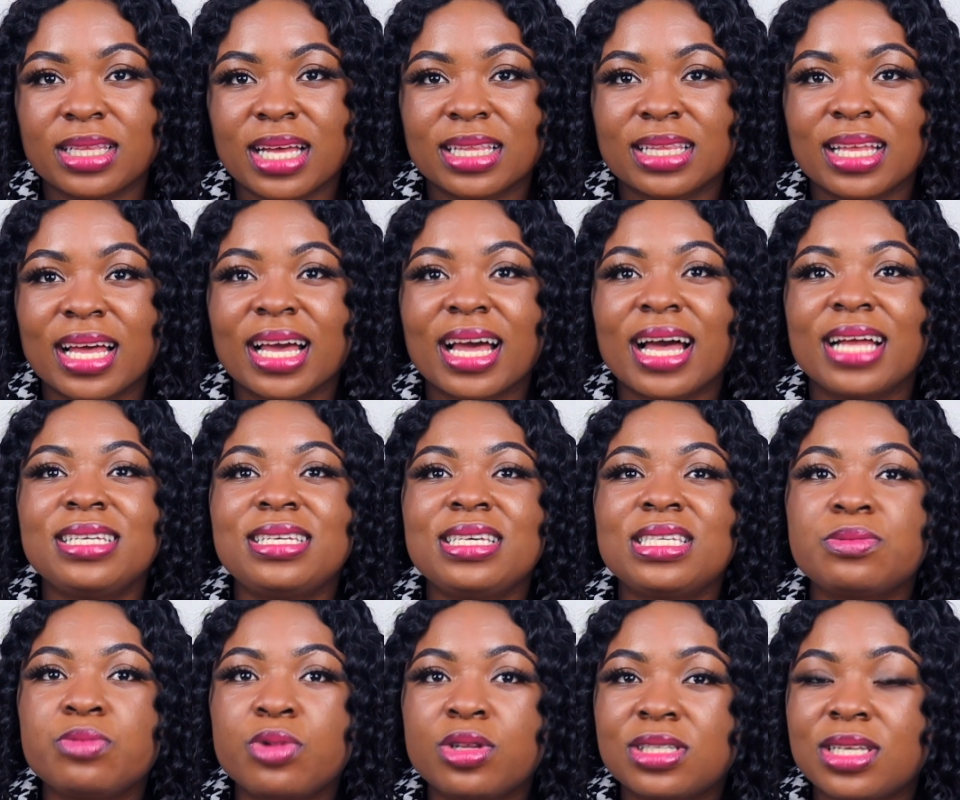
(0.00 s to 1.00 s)
attack, and
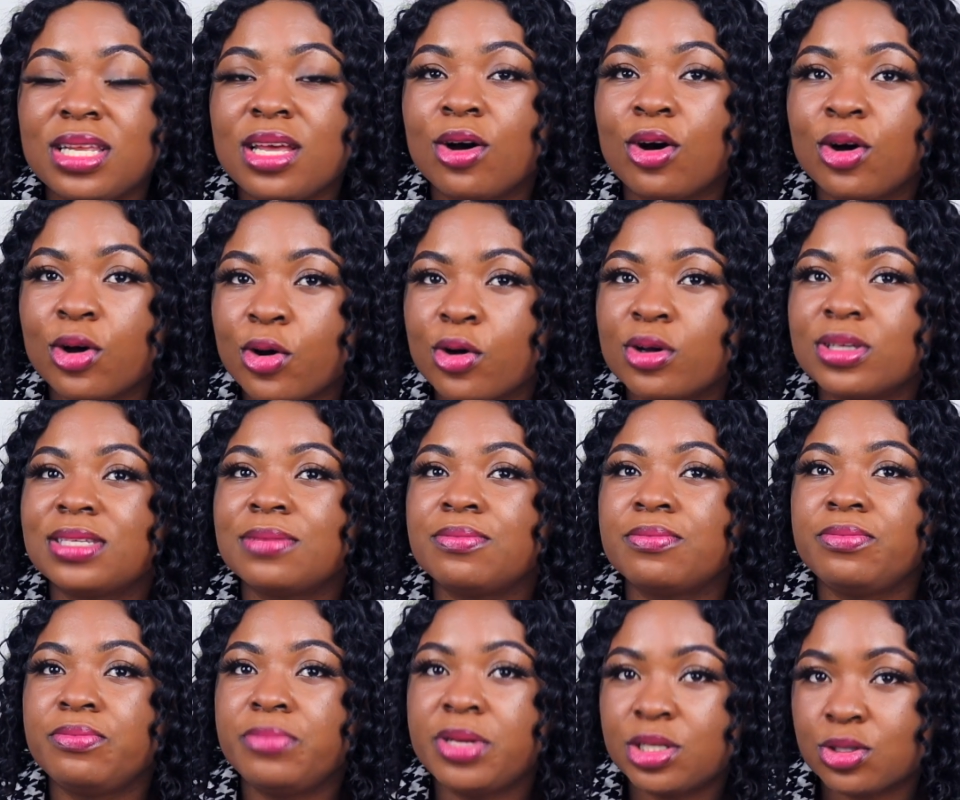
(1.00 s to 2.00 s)
this mostly occurs
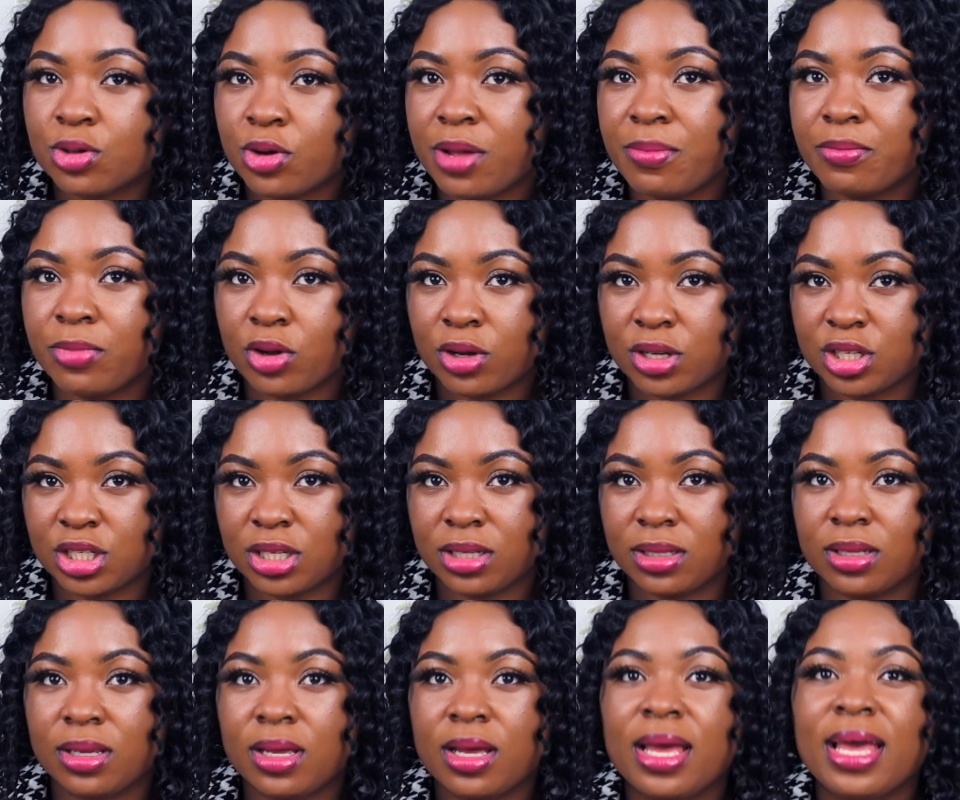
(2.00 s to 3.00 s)
in Bitcoin
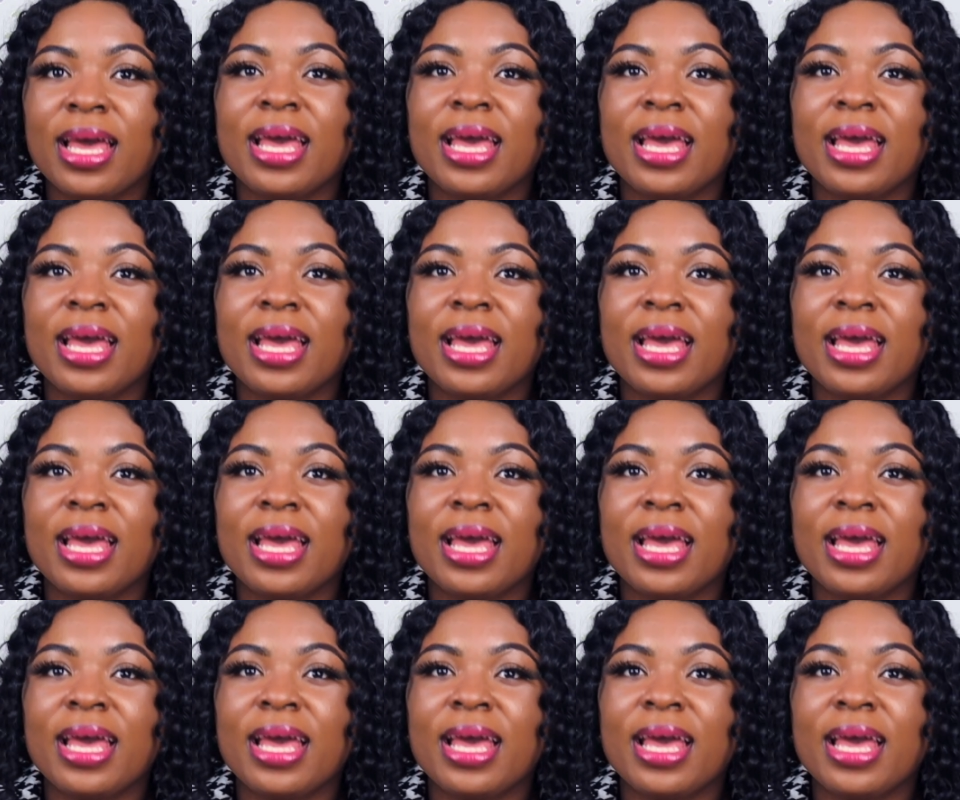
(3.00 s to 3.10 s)
blockchain.